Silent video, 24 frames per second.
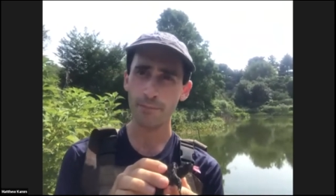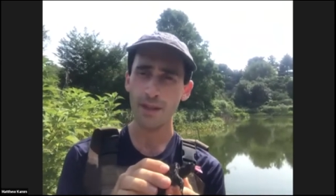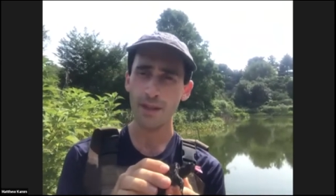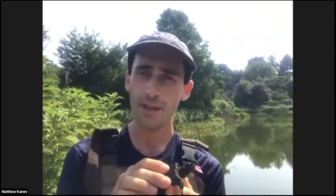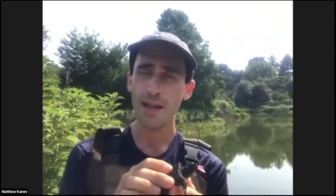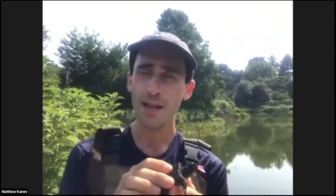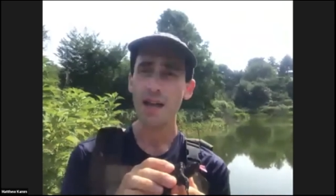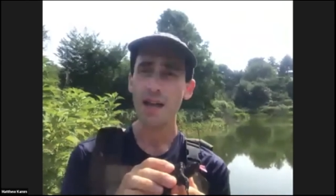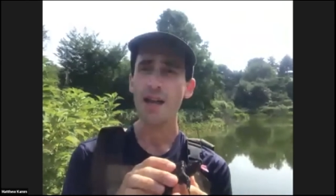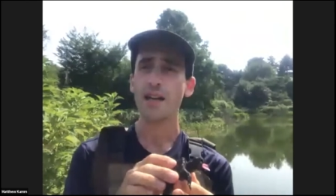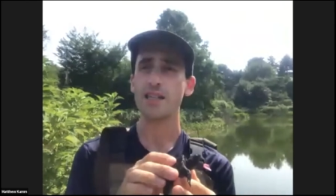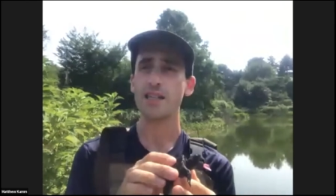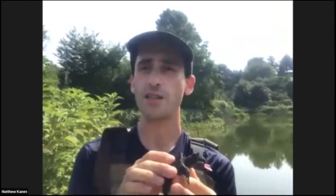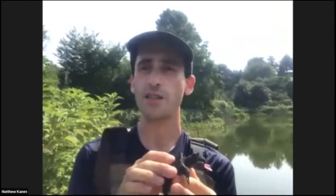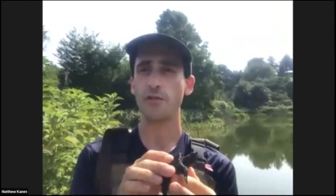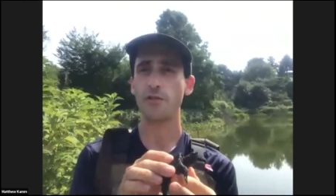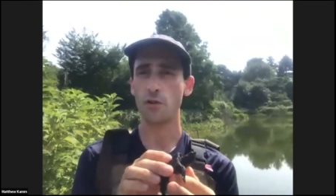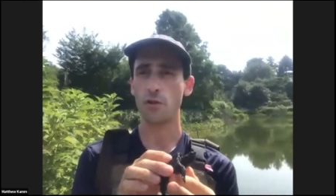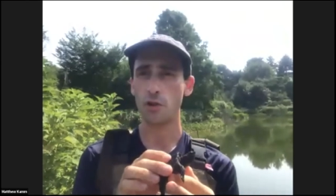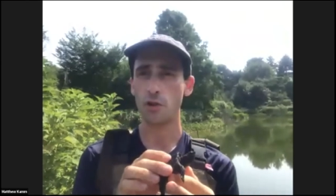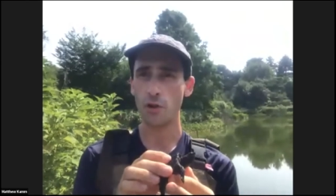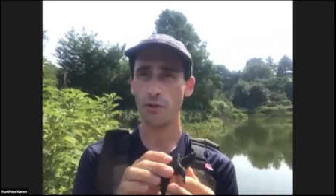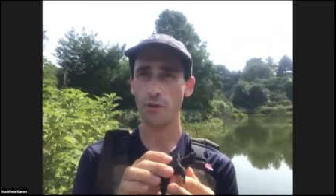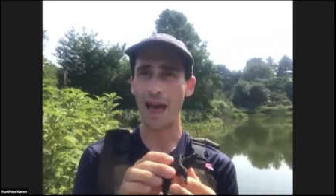because if you do
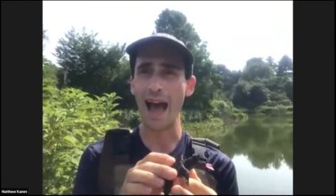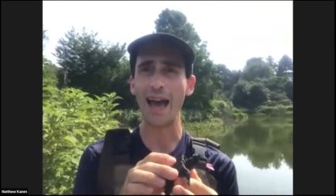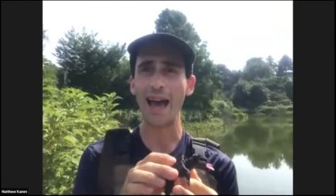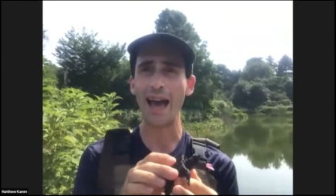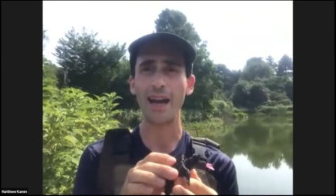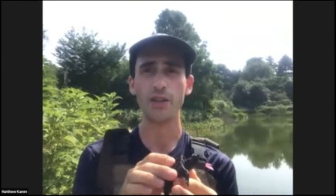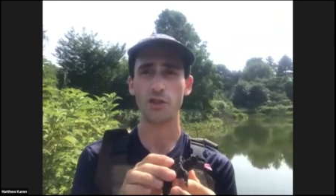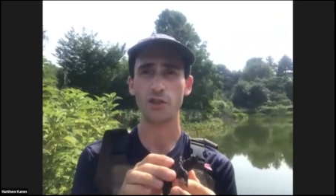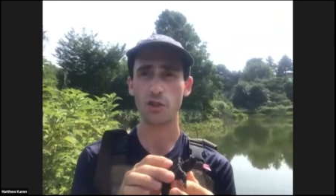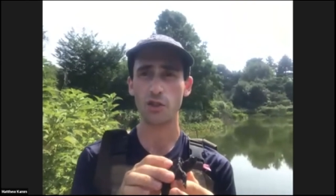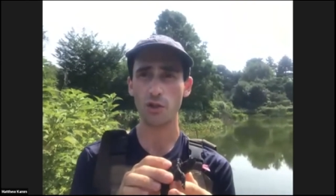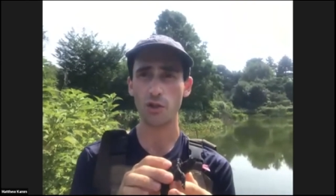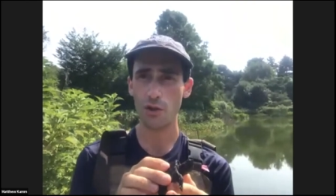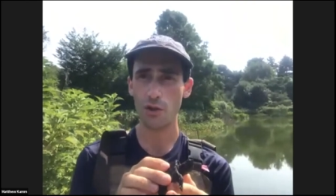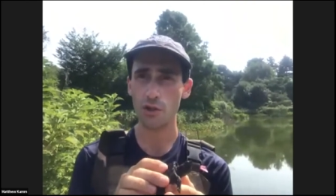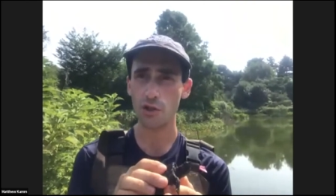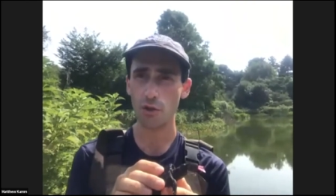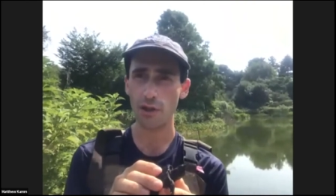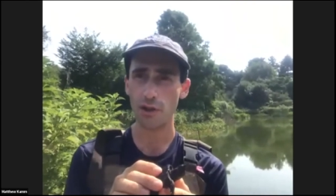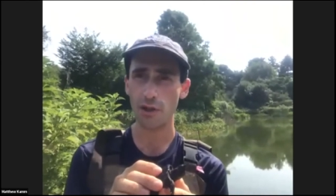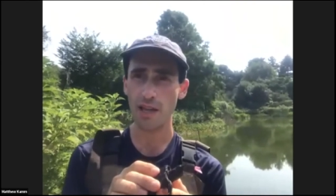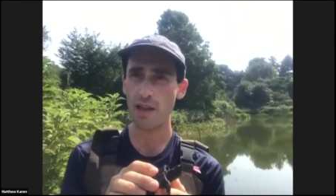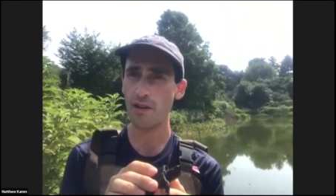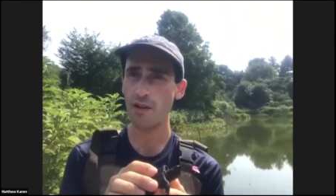that, as soon as you
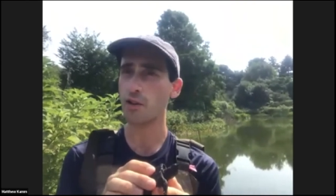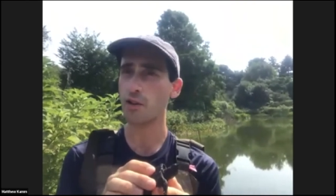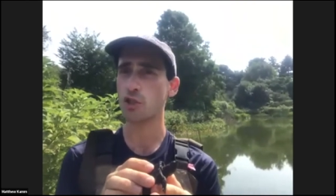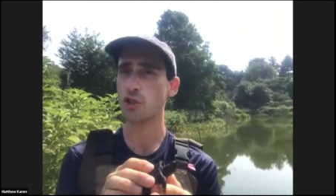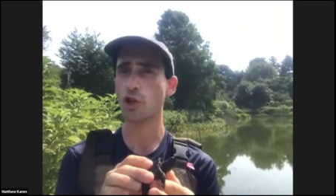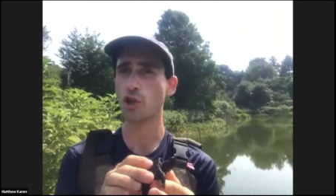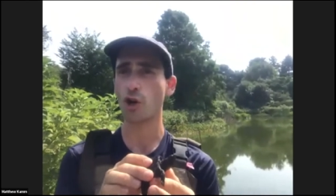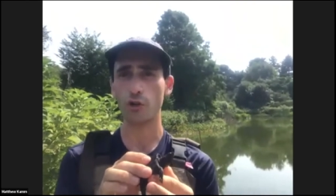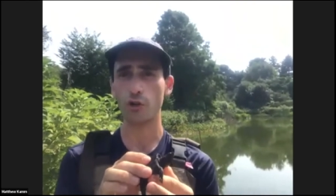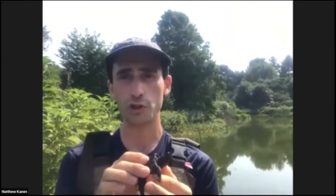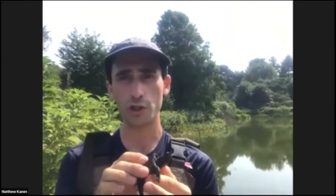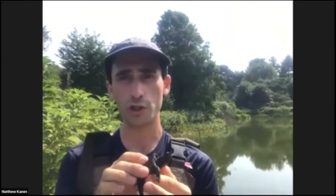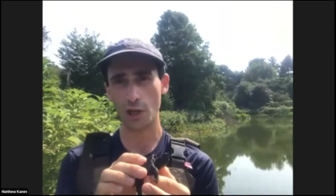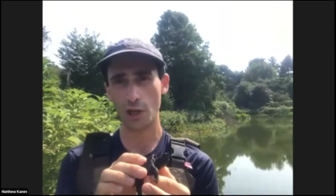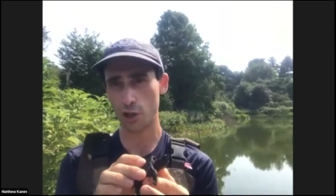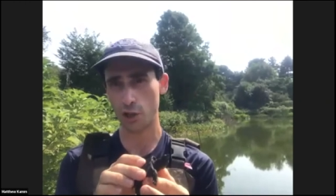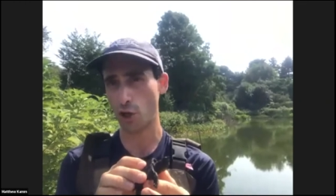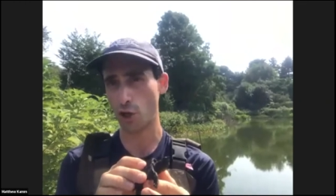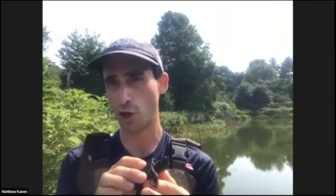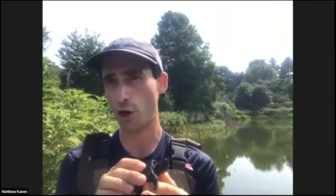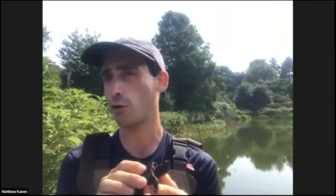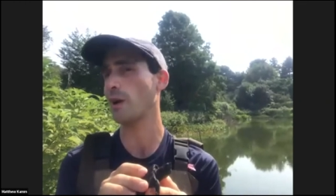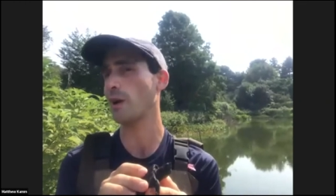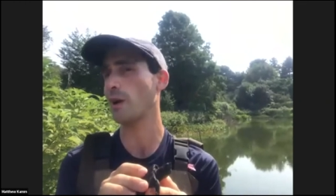leave, the turtle's gonna turn
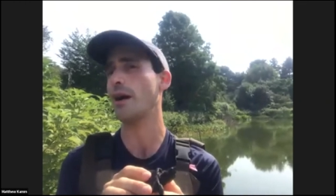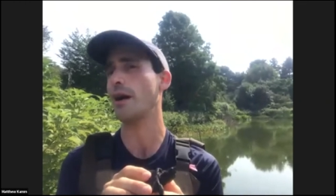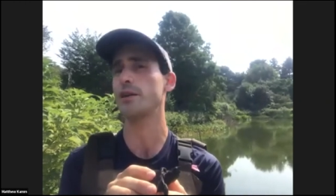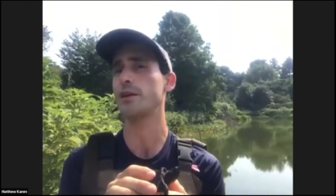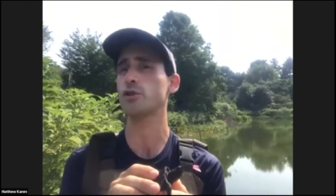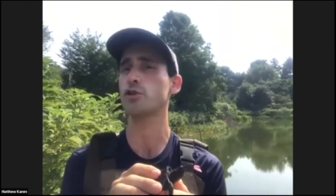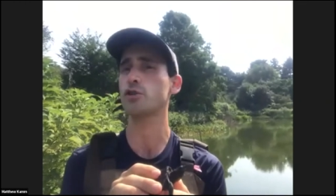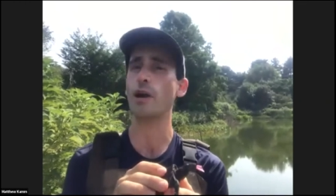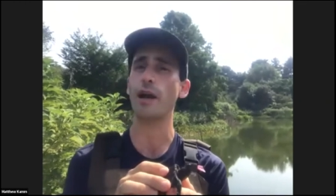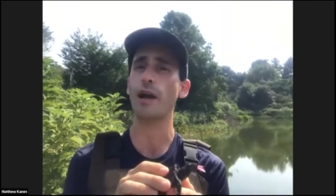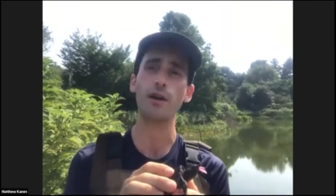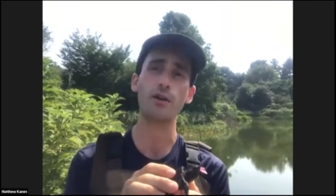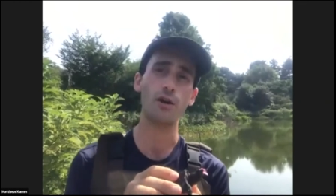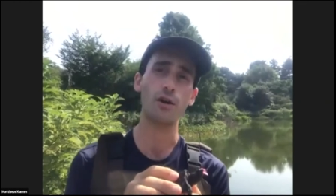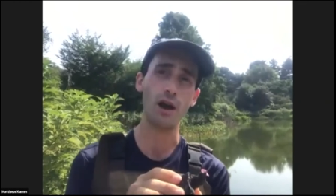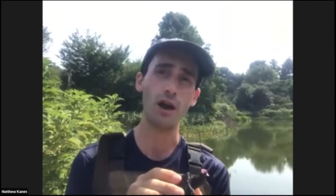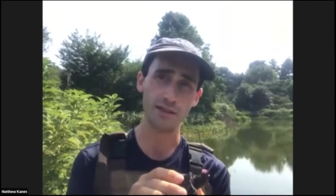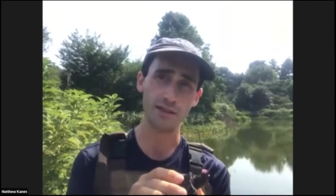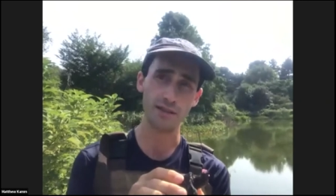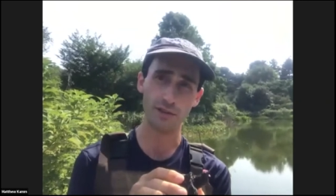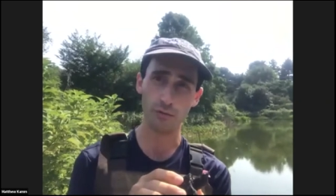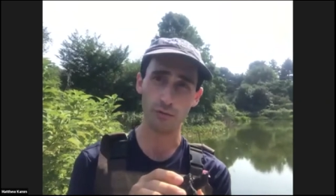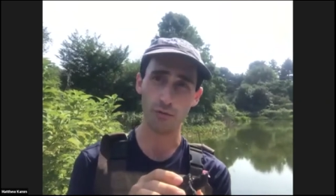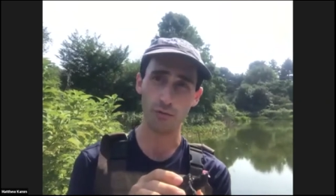around and try and cross the
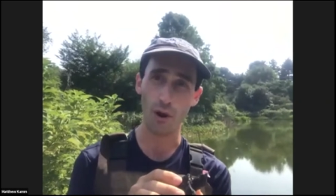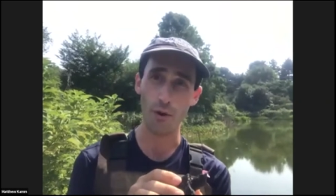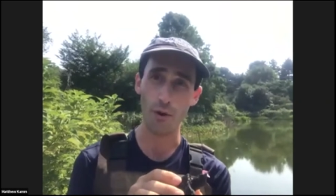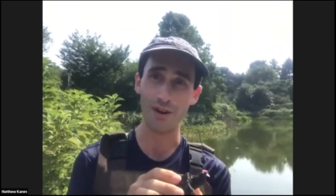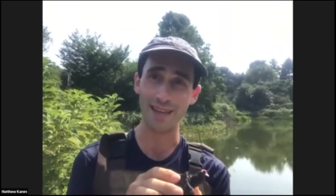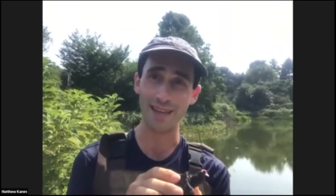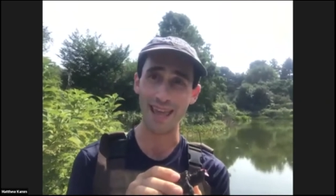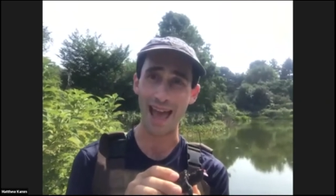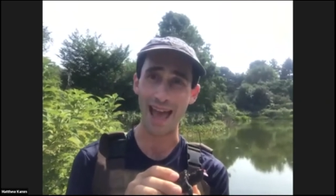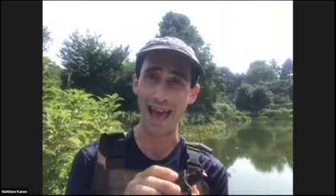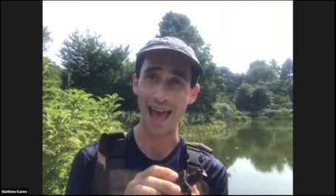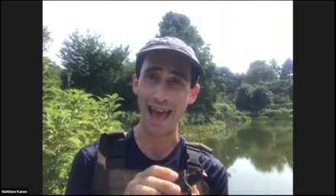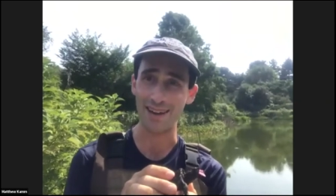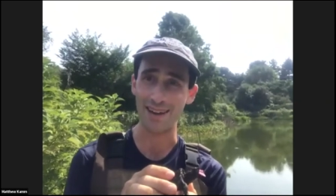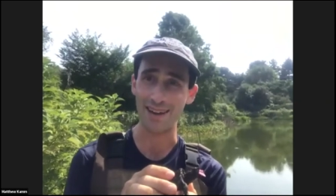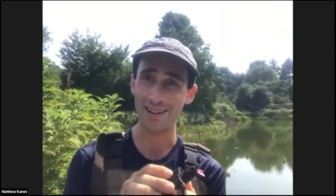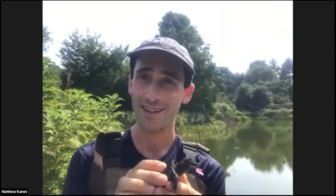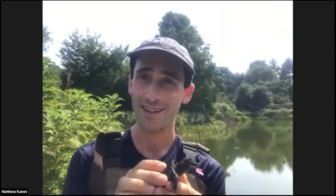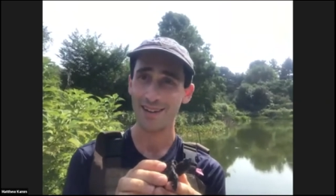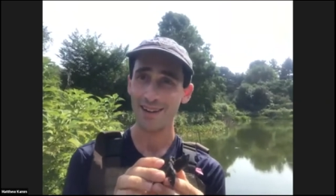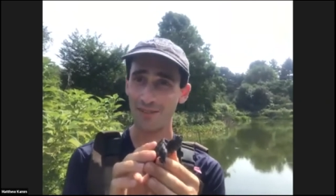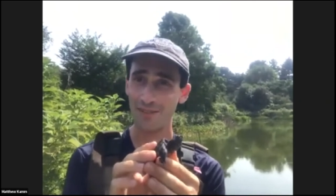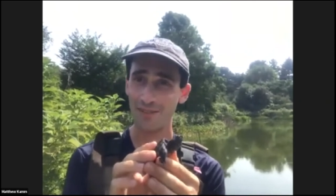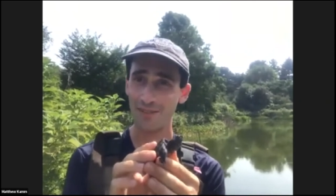road again,
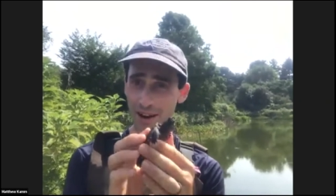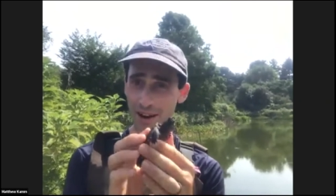right? The